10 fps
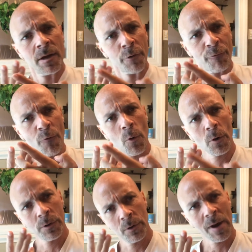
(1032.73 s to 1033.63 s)
for
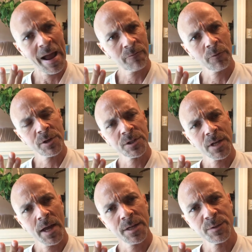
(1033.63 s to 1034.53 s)
your average
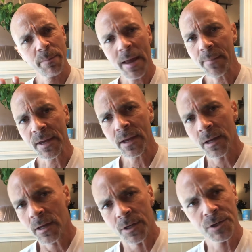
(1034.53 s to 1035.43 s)
size baby
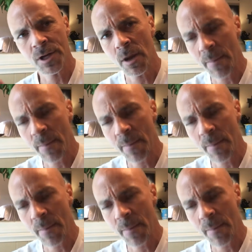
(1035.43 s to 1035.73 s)
to come